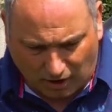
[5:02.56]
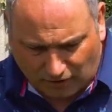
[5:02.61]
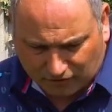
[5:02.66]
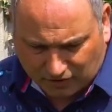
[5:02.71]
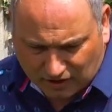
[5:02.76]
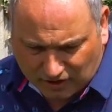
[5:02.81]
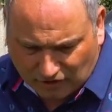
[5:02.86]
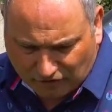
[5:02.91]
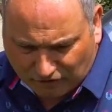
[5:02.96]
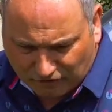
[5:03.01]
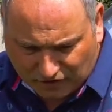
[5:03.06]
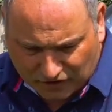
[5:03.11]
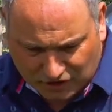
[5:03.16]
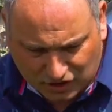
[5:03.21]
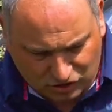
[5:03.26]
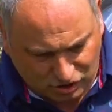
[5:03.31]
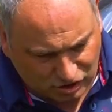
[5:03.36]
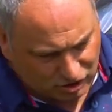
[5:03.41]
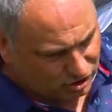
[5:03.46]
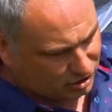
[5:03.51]
after in the
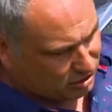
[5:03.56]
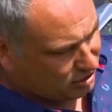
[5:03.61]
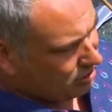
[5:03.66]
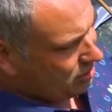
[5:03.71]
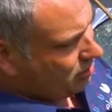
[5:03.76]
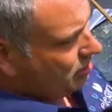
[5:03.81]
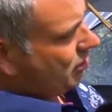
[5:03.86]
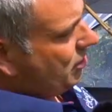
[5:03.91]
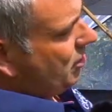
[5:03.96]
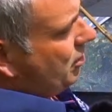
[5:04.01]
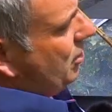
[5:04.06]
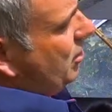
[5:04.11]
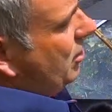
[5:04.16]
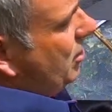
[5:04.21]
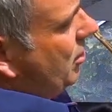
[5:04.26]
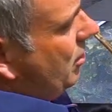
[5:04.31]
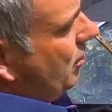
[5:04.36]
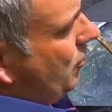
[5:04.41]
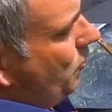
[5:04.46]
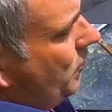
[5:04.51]
finish
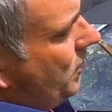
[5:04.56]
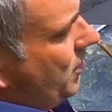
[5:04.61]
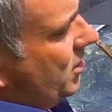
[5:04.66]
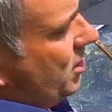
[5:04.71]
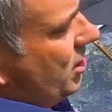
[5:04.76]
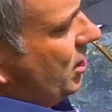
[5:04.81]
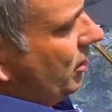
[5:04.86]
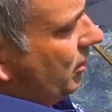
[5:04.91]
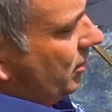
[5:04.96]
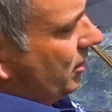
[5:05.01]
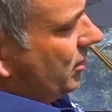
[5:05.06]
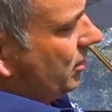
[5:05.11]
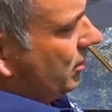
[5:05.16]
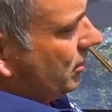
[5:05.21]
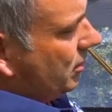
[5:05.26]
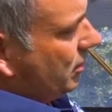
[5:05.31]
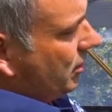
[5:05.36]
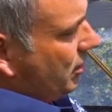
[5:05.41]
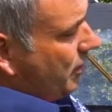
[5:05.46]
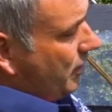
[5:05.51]
with a tilt.
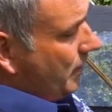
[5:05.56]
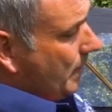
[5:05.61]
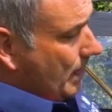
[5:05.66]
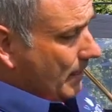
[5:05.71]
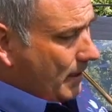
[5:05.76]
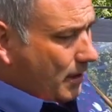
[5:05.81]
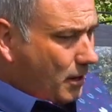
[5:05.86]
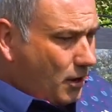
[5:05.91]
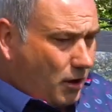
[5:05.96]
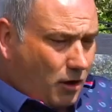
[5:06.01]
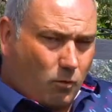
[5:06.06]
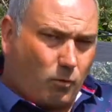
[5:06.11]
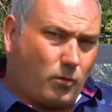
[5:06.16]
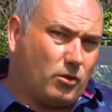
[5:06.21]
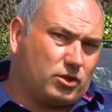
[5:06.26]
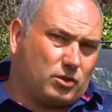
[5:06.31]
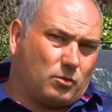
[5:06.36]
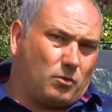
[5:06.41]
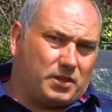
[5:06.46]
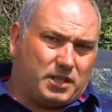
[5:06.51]
We
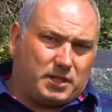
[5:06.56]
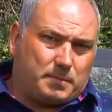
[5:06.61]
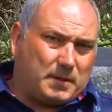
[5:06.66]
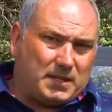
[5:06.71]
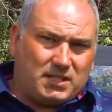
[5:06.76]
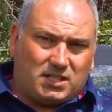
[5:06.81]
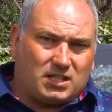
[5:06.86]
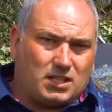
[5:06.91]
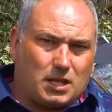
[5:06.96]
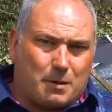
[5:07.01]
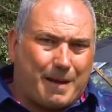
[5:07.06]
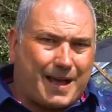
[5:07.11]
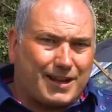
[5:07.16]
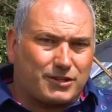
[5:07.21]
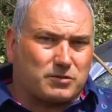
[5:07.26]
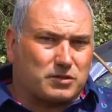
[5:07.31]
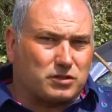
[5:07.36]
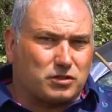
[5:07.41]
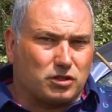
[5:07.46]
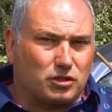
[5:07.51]
also want these pieces in the
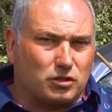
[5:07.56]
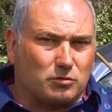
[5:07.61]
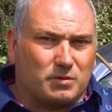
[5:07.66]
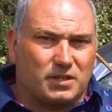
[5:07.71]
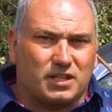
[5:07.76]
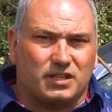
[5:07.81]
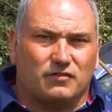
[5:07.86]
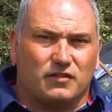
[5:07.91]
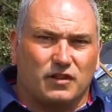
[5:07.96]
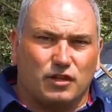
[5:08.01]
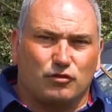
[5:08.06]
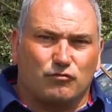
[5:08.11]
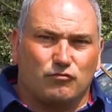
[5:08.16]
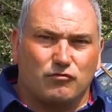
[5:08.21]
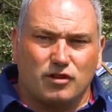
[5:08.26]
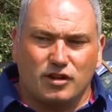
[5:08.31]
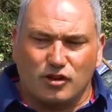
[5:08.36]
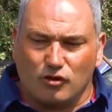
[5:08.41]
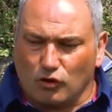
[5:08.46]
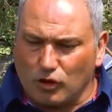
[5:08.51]
backswing too, but this video is
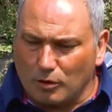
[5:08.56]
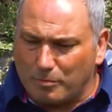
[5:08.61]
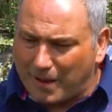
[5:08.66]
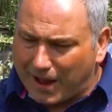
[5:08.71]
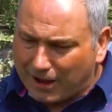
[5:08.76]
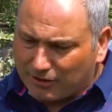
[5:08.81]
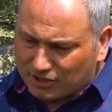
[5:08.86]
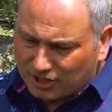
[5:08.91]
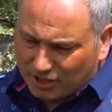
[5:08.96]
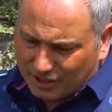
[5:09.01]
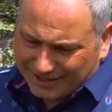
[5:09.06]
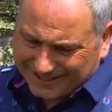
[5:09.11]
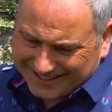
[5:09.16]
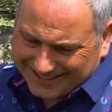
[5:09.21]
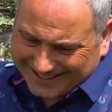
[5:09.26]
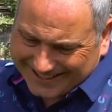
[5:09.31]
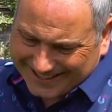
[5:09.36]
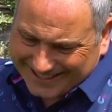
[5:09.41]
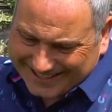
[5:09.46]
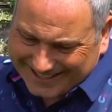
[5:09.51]
really all about
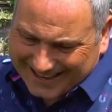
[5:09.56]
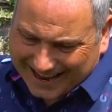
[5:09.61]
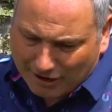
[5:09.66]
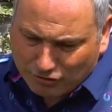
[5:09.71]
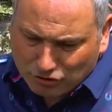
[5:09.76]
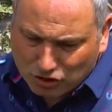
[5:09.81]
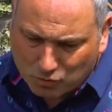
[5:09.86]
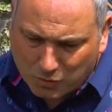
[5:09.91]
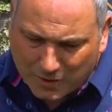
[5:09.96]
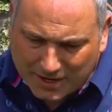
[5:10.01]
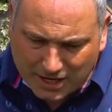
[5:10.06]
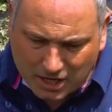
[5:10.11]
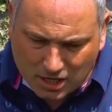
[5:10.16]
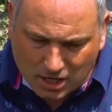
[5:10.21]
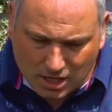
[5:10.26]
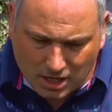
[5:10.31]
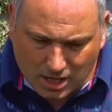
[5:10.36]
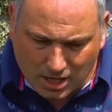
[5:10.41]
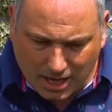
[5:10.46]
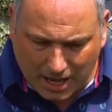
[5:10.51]
the downswing,
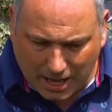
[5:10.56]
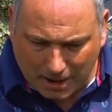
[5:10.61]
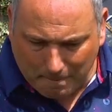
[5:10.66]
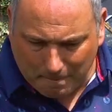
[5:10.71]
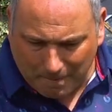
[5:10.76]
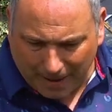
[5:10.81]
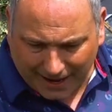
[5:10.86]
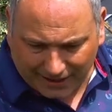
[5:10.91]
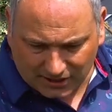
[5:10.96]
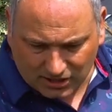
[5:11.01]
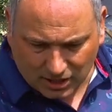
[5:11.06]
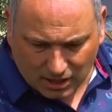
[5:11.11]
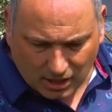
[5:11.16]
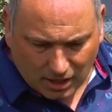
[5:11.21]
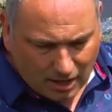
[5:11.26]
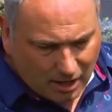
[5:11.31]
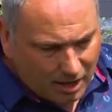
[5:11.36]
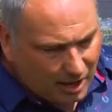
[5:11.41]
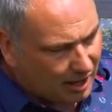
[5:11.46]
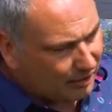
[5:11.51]
impact,
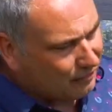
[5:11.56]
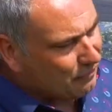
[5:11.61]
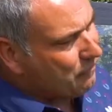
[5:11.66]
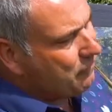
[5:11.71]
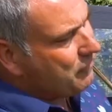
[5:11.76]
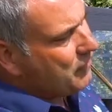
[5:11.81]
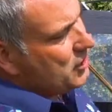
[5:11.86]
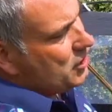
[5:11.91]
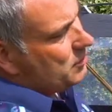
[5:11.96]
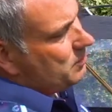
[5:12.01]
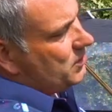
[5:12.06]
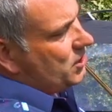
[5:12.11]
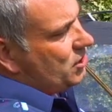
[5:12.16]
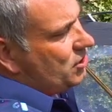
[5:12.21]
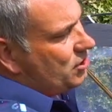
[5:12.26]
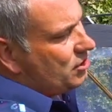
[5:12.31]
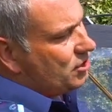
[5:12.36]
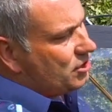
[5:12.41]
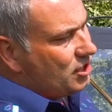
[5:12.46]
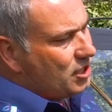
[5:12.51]
and finish
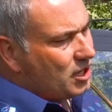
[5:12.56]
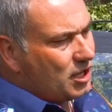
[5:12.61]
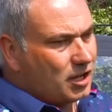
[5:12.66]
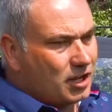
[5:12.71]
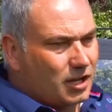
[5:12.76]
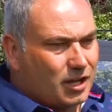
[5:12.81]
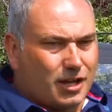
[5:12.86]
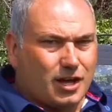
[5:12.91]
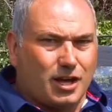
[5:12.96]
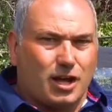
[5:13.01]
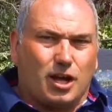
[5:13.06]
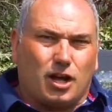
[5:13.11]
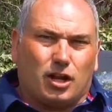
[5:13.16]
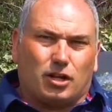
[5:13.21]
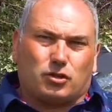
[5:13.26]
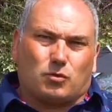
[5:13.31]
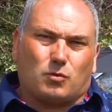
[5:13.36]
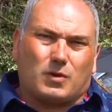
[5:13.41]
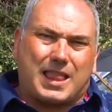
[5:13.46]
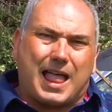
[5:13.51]
positions
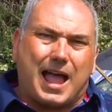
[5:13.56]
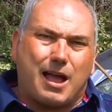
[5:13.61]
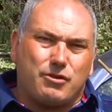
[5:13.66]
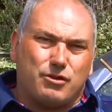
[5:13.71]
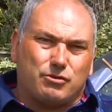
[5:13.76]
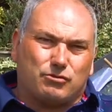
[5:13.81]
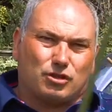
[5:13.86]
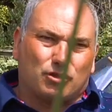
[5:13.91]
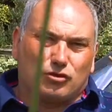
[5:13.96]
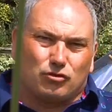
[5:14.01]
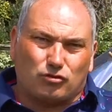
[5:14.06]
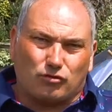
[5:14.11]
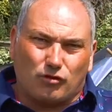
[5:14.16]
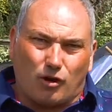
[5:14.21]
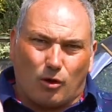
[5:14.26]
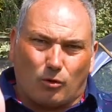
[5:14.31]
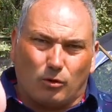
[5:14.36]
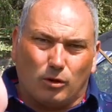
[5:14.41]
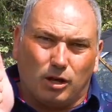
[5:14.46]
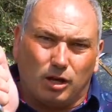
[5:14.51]
to allow you to
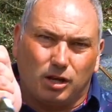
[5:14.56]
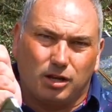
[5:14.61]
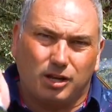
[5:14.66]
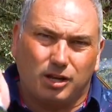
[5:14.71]
control